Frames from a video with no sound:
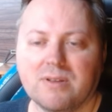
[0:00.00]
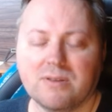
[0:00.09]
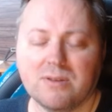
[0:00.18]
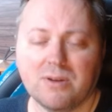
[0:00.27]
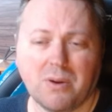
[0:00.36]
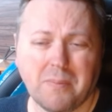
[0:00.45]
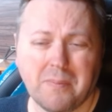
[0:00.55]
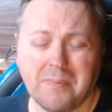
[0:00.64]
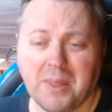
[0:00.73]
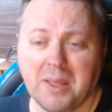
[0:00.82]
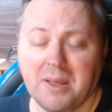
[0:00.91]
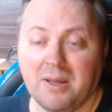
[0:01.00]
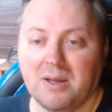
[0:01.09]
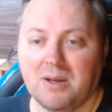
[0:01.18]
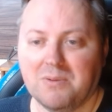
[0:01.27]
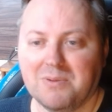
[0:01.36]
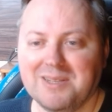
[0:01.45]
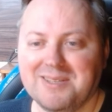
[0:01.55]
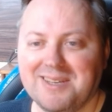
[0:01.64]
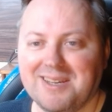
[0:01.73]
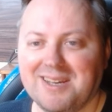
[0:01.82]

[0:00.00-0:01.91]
So we'll see.